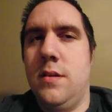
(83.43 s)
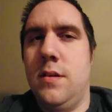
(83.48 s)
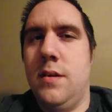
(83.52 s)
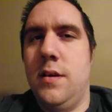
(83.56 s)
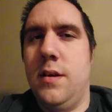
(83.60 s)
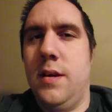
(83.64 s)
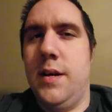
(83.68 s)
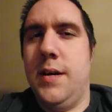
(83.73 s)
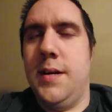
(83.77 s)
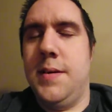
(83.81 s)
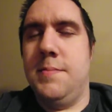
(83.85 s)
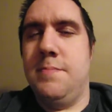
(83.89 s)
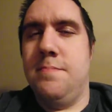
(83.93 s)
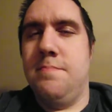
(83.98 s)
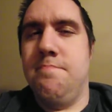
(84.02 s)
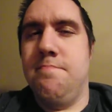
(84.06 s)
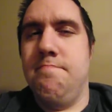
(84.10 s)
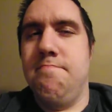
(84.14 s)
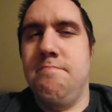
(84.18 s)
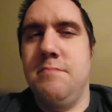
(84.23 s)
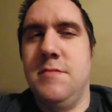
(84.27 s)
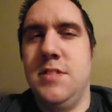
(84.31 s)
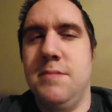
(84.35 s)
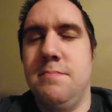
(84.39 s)

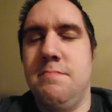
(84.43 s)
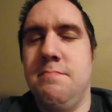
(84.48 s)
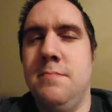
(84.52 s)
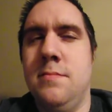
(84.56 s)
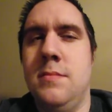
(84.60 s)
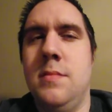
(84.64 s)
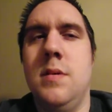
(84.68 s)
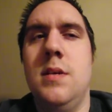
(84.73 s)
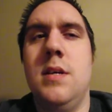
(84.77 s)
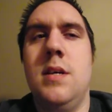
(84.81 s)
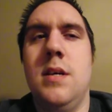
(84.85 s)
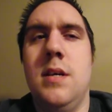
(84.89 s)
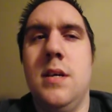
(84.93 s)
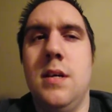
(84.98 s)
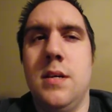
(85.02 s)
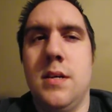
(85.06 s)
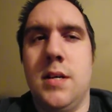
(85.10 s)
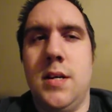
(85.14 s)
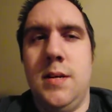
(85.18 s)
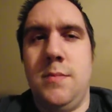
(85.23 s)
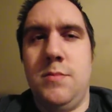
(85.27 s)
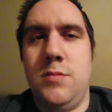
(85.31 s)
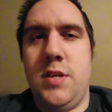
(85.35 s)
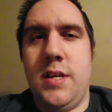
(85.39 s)
Come
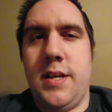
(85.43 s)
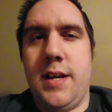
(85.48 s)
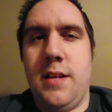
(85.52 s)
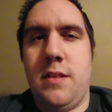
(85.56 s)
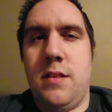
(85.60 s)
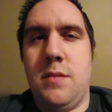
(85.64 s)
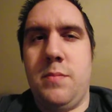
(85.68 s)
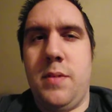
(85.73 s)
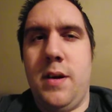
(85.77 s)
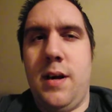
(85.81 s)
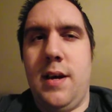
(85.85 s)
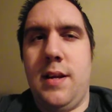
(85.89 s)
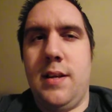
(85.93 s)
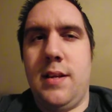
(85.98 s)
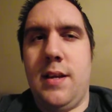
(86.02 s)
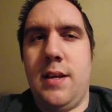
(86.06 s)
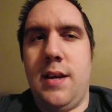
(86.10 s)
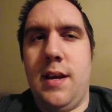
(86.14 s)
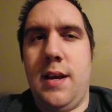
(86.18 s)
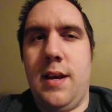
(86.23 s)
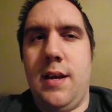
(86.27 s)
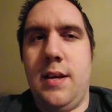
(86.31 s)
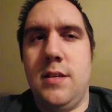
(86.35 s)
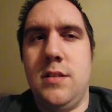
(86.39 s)
check out the
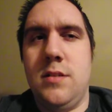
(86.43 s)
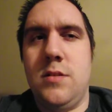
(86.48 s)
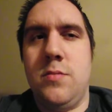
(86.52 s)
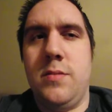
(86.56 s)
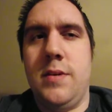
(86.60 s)
podcast.